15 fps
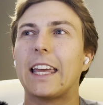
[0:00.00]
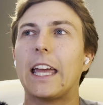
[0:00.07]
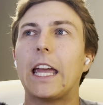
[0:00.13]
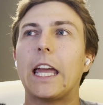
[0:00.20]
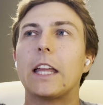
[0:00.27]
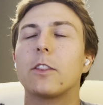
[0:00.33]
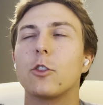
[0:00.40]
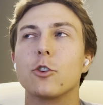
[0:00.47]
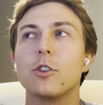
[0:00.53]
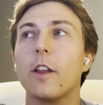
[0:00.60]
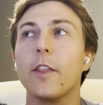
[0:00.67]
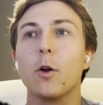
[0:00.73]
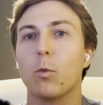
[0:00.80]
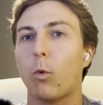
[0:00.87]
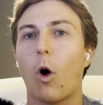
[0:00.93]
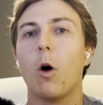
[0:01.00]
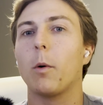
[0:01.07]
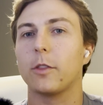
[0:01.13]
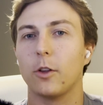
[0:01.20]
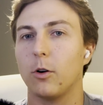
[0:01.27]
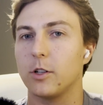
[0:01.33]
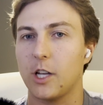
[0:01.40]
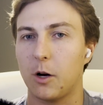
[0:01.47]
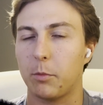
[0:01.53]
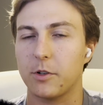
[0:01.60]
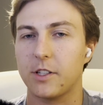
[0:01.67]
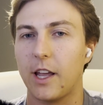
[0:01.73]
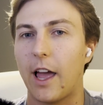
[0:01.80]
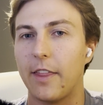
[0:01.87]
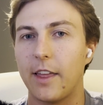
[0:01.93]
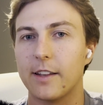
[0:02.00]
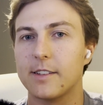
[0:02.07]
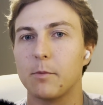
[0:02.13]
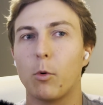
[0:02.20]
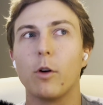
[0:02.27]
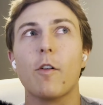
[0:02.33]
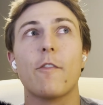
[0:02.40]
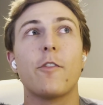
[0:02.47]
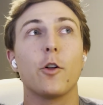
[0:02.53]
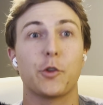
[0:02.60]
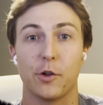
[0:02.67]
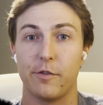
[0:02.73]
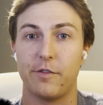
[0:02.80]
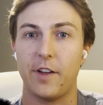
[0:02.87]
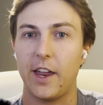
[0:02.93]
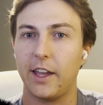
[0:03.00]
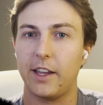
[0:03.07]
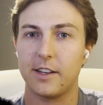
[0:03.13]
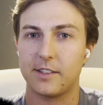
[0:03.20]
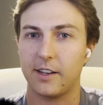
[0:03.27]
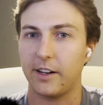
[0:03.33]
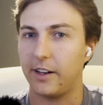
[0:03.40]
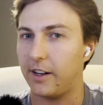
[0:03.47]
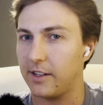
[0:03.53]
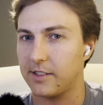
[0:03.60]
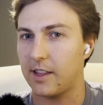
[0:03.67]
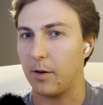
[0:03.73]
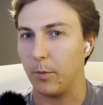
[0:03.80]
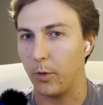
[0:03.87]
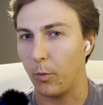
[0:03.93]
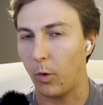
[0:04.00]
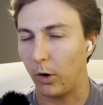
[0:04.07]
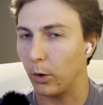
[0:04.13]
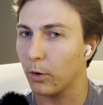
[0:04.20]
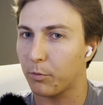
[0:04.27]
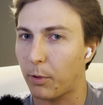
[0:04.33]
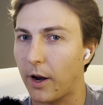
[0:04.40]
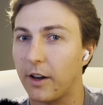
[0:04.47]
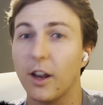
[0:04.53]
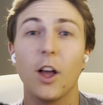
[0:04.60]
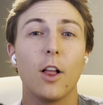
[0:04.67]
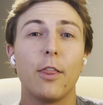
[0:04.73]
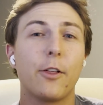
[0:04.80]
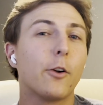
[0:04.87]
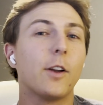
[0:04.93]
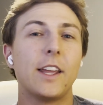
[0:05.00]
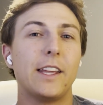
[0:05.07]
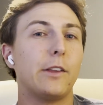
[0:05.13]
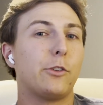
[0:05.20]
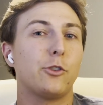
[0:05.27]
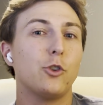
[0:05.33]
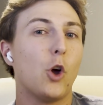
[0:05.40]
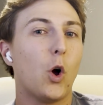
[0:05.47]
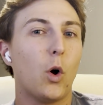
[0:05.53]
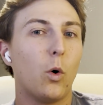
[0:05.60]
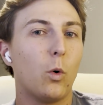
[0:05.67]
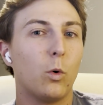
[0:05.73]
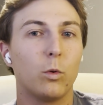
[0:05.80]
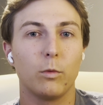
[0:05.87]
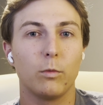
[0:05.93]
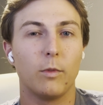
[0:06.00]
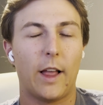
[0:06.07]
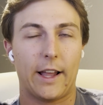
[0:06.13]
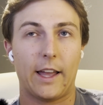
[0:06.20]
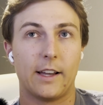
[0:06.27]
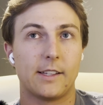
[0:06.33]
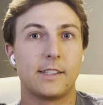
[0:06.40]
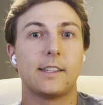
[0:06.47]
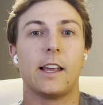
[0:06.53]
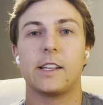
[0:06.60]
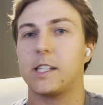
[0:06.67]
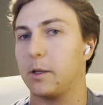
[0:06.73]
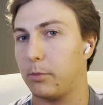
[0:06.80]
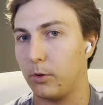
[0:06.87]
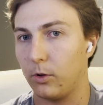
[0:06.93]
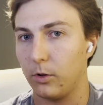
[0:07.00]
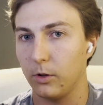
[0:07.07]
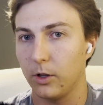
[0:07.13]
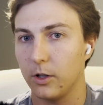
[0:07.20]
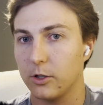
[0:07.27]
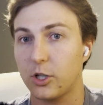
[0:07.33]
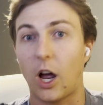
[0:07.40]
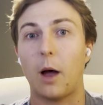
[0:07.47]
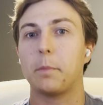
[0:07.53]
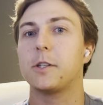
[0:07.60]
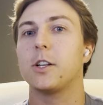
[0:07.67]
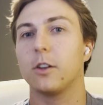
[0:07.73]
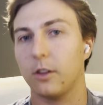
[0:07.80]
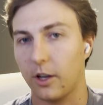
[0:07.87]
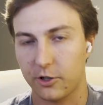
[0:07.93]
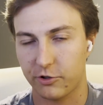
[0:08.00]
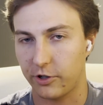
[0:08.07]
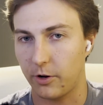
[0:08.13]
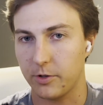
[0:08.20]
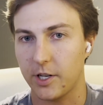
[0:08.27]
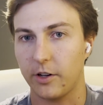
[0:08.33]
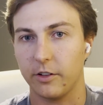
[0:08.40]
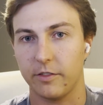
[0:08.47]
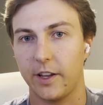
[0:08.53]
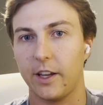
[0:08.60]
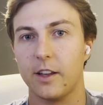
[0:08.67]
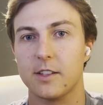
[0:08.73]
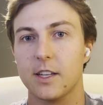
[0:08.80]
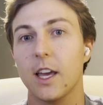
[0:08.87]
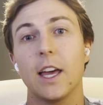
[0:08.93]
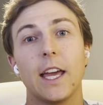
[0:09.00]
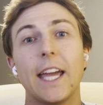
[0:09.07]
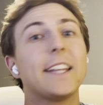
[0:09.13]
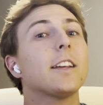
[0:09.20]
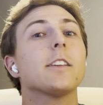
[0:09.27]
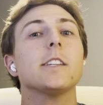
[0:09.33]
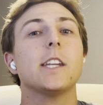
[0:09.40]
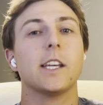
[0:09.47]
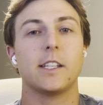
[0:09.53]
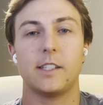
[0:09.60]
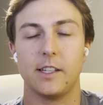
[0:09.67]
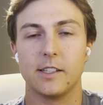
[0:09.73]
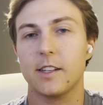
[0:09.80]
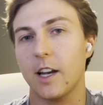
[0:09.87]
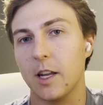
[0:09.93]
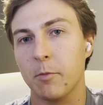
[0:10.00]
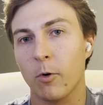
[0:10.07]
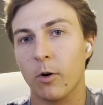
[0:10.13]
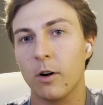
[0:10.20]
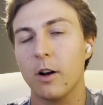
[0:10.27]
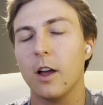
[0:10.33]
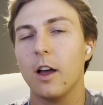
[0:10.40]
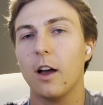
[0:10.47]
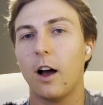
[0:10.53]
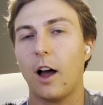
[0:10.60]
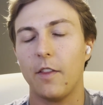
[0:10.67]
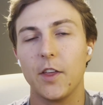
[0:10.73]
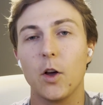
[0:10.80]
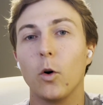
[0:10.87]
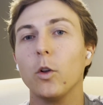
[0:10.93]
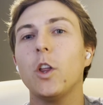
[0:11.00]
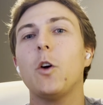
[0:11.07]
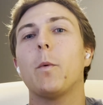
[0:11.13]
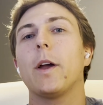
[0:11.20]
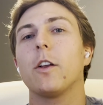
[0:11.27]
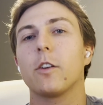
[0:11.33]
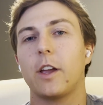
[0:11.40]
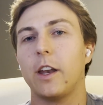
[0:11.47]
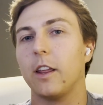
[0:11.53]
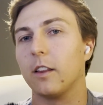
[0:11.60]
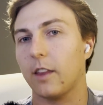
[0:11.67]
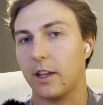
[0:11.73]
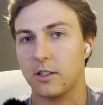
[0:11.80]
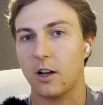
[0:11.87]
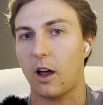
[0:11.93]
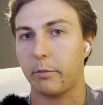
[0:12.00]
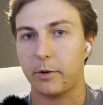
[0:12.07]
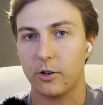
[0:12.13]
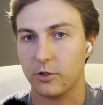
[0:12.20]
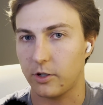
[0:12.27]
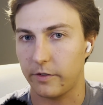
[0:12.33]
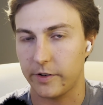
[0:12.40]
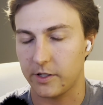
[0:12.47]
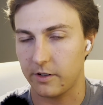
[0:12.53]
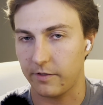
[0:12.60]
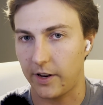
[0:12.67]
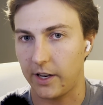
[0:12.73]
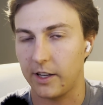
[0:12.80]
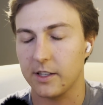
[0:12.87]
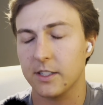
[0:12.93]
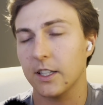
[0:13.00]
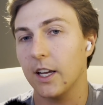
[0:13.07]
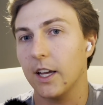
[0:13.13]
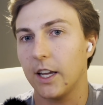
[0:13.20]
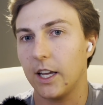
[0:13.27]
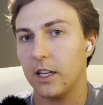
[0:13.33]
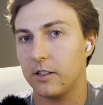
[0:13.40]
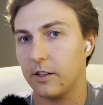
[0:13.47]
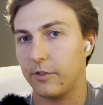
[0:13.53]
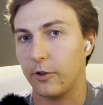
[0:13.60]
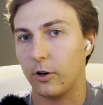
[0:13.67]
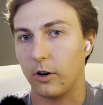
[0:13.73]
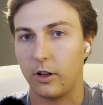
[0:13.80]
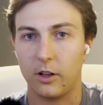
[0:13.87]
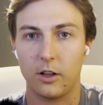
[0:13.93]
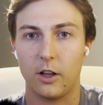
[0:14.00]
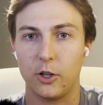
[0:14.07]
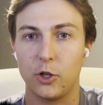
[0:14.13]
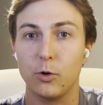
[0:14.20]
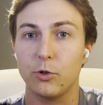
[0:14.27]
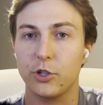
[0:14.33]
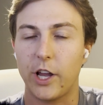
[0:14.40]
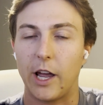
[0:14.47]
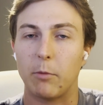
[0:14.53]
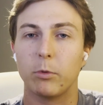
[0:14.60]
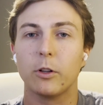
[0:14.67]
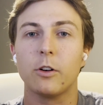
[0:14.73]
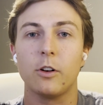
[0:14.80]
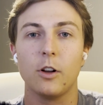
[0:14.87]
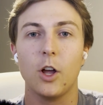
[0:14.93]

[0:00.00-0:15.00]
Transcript: There's nothing wrong with the hotel per se. It's more of a fault of Vegas than it is that the Waldorf brand. There is no like accessible top tier luxury hotel in Vegas. It doesn't exist anymore. The only way you're getting like top tier service in Vegas is if you're a huge gambler